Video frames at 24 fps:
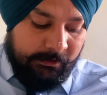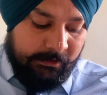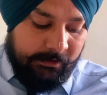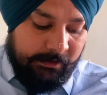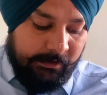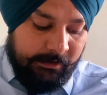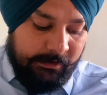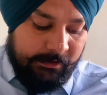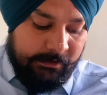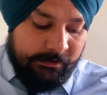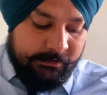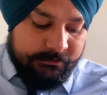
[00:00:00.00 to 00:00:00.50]

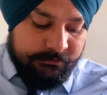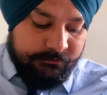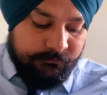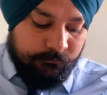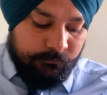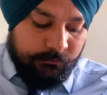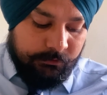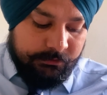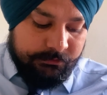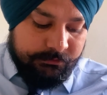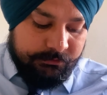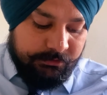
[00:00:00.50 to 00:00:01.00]
as
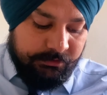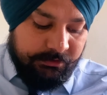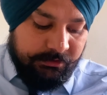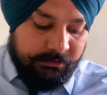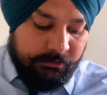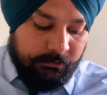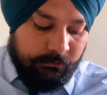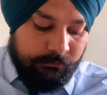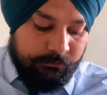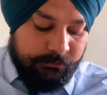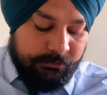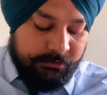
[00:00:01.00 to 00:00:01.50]
was
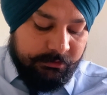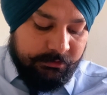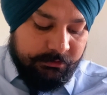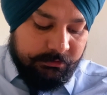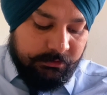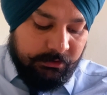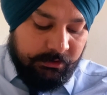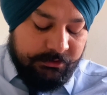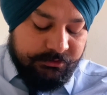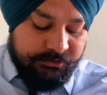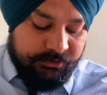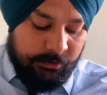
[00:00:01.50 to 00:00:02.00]
recounted in
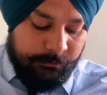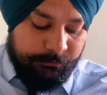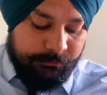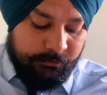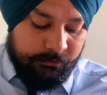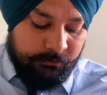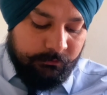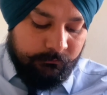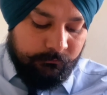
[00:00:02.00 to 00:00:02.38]
last chapter,